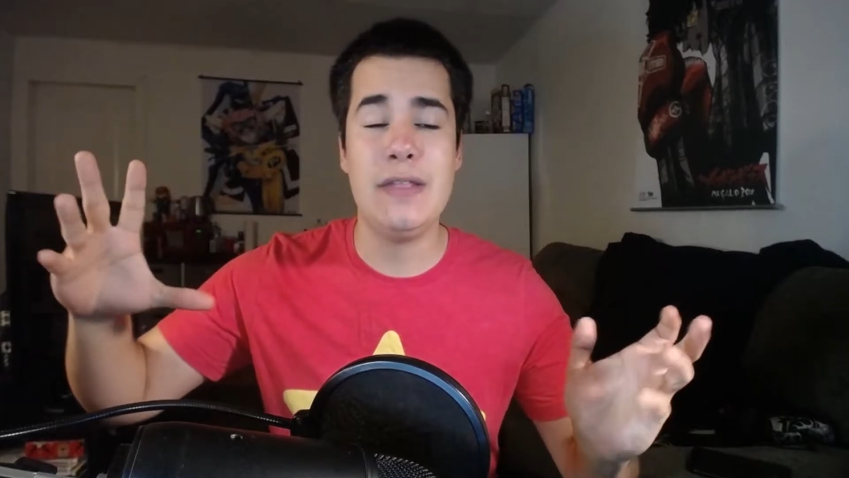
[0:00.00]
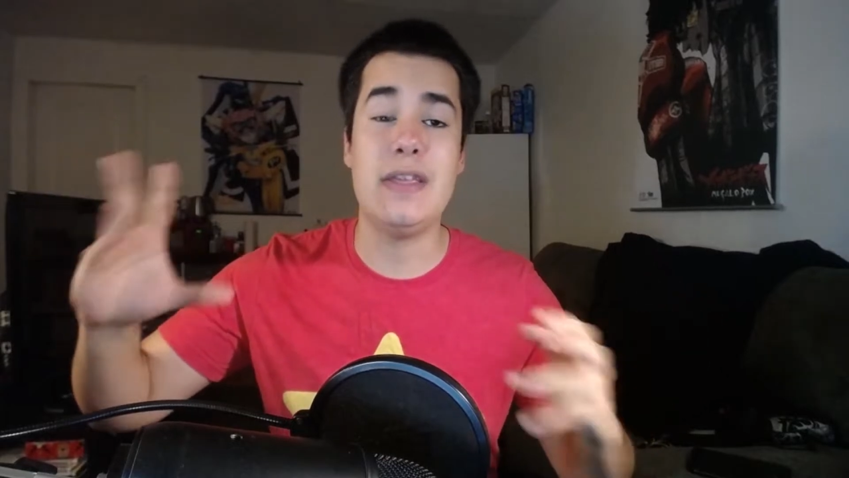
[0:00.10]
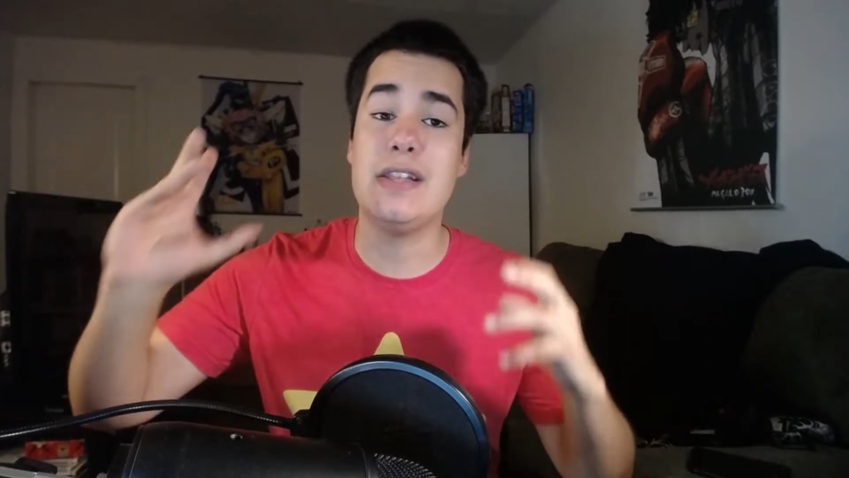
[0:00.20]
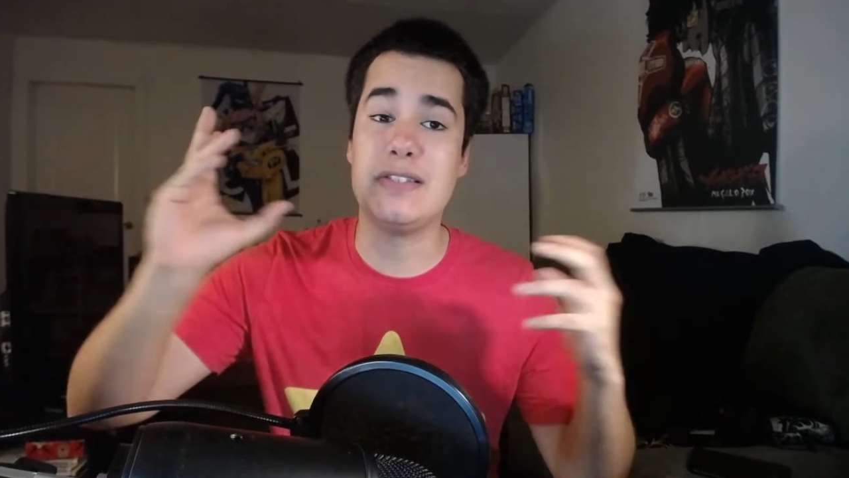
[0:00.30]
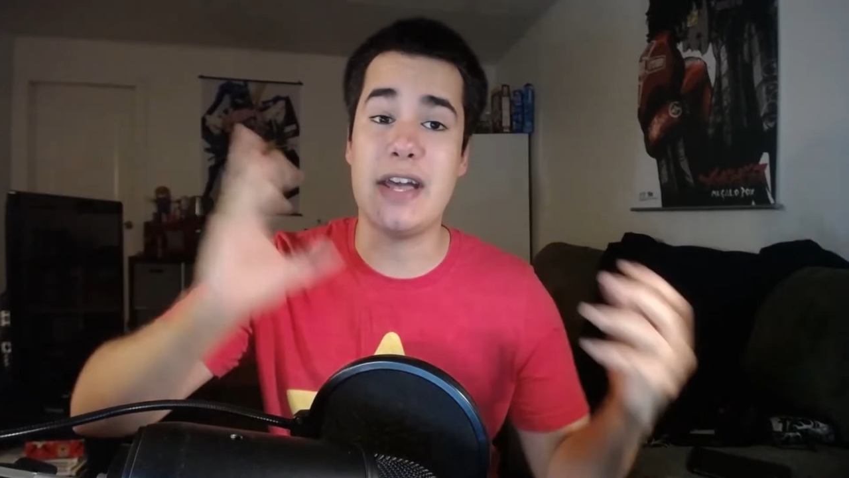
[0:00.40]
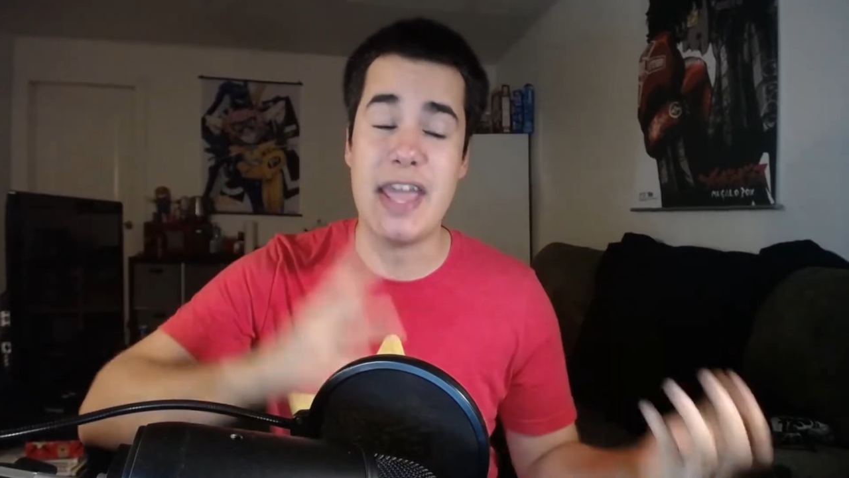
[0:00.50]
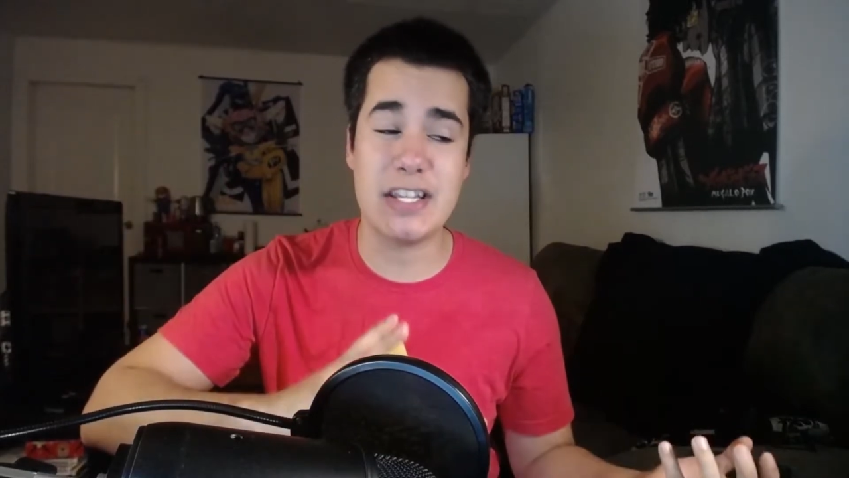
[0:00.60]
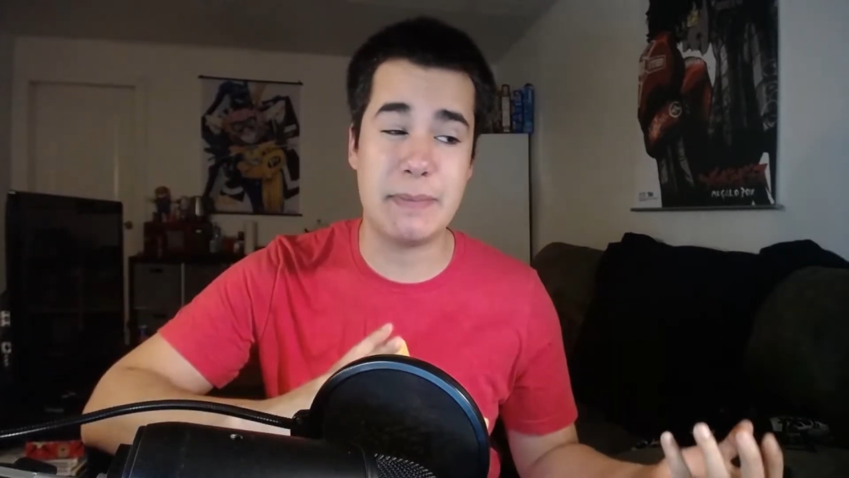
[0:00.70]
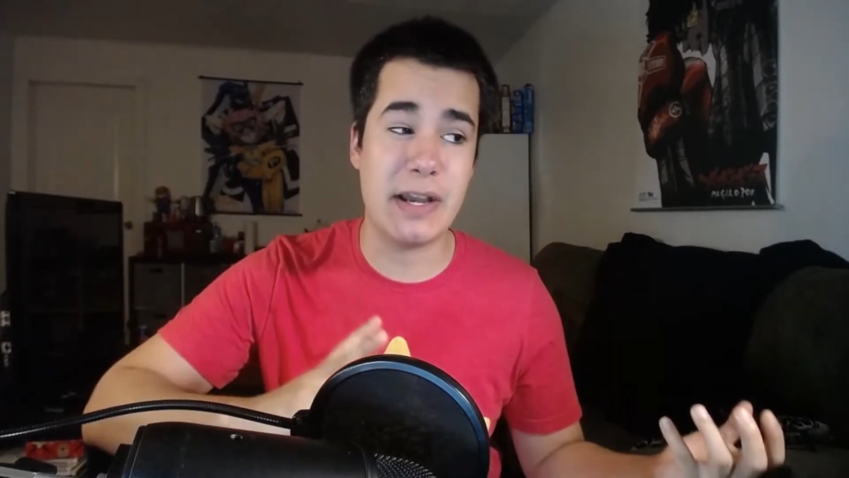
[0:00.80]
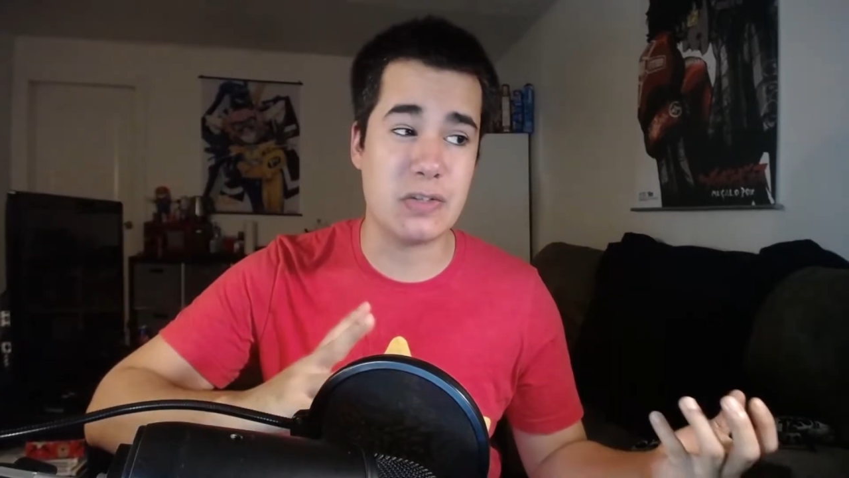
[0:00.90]
the Inside
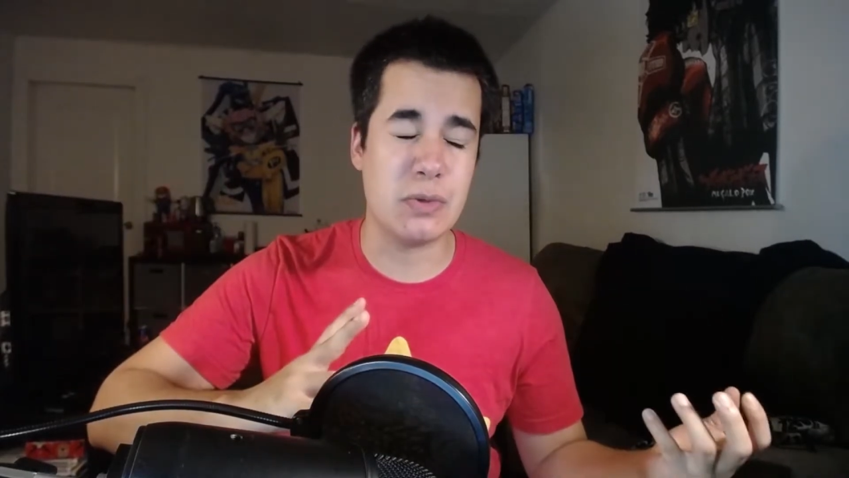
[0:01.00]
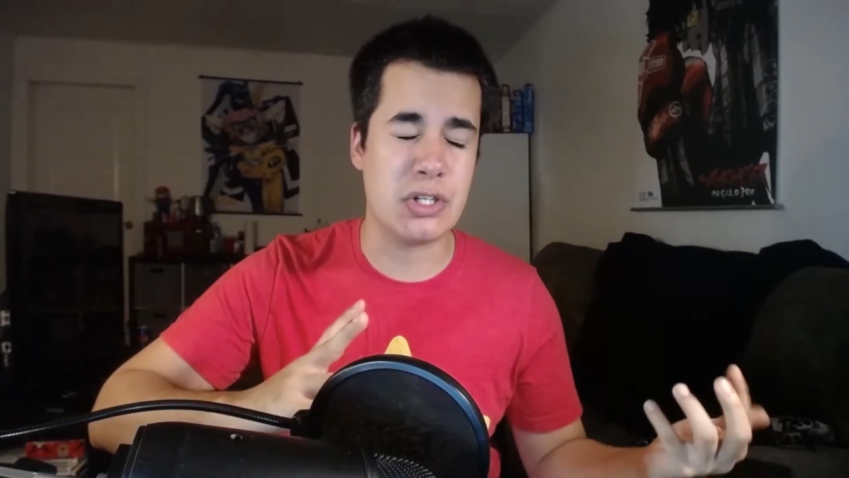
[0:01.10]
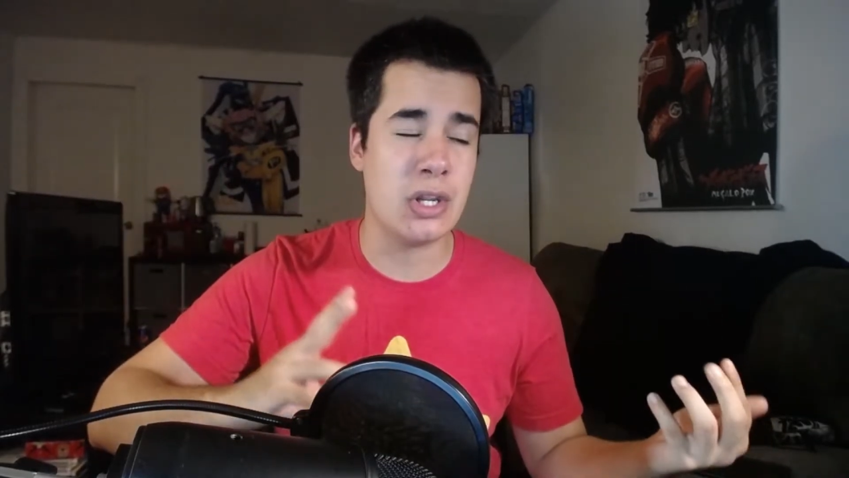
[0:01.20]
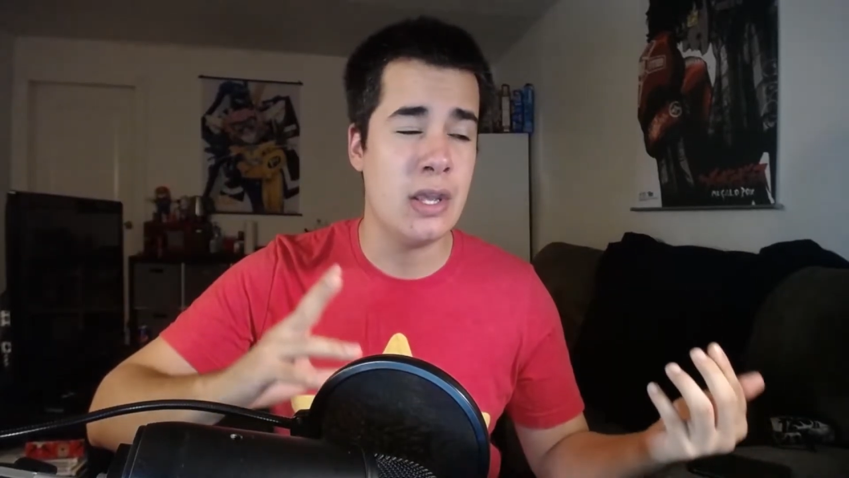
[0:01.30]
Xbox, which,